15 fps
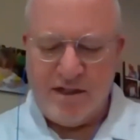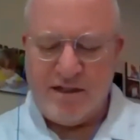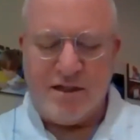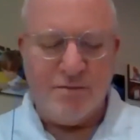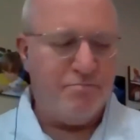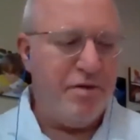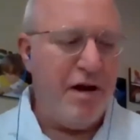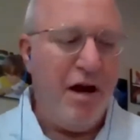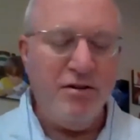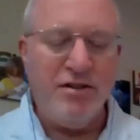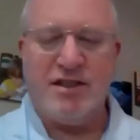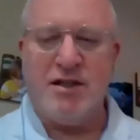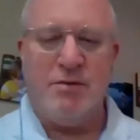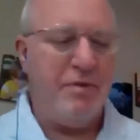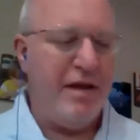It's
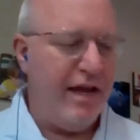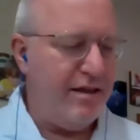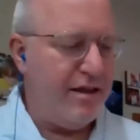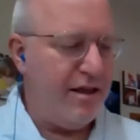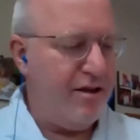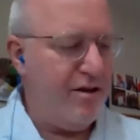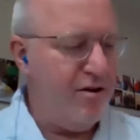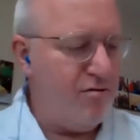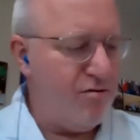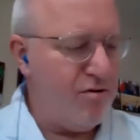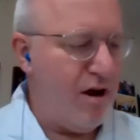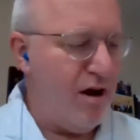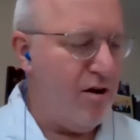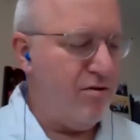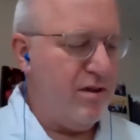supposed to be the
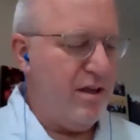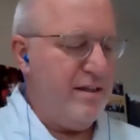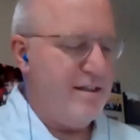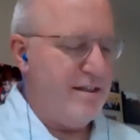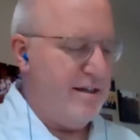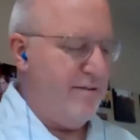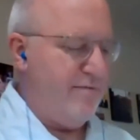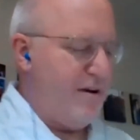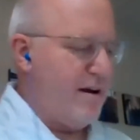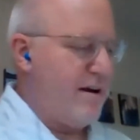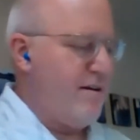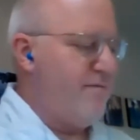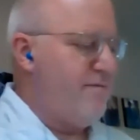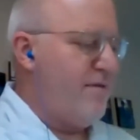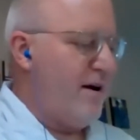euro. Let's see if I
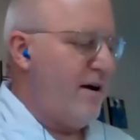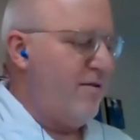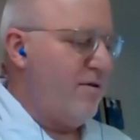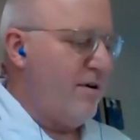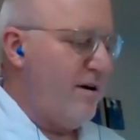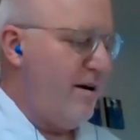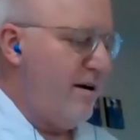can That's find it. it.